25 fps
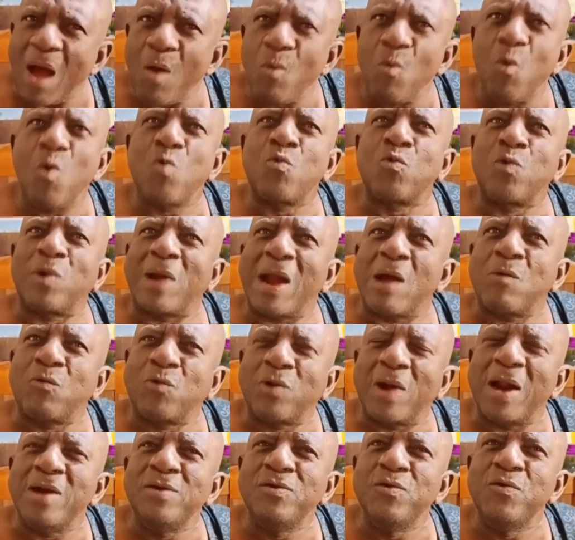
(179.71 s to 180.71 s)

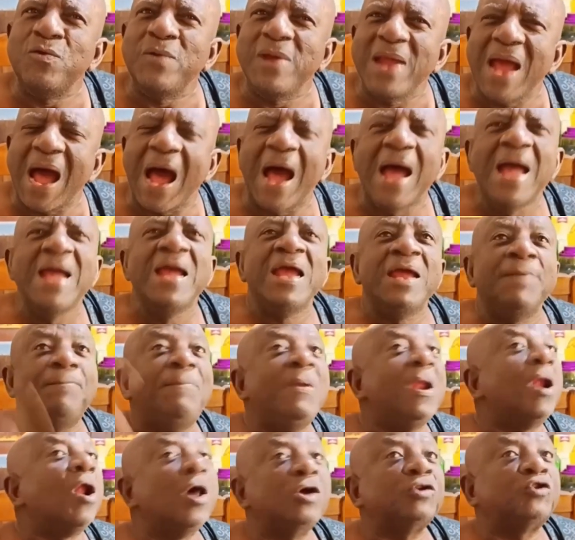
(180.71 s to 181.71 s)
wokrakra, no, we are. It
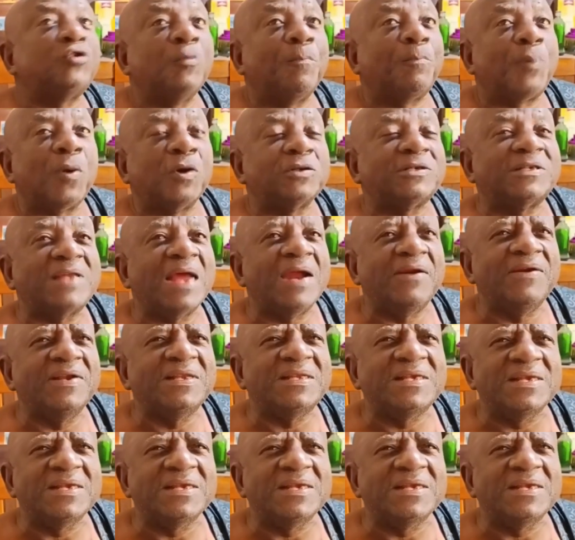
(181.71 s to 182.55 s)
belongs to posterity.